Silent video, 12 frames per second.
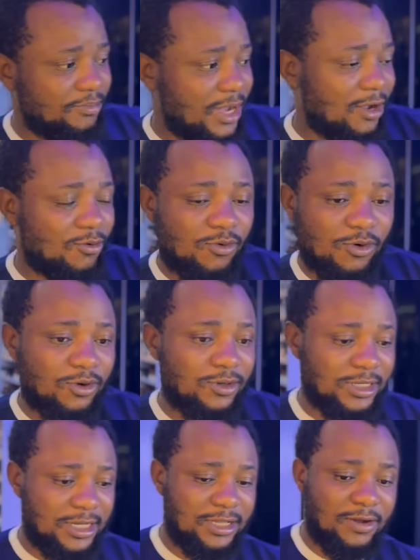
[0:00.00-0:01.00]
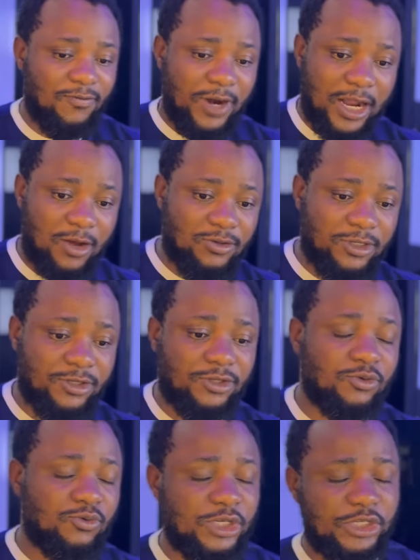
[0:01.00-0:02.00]
backward and around the
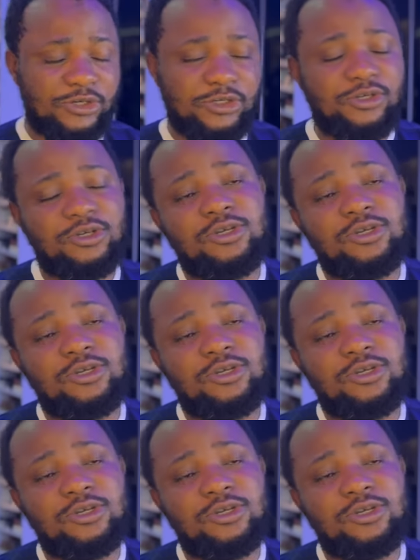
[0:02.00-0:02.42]
situation.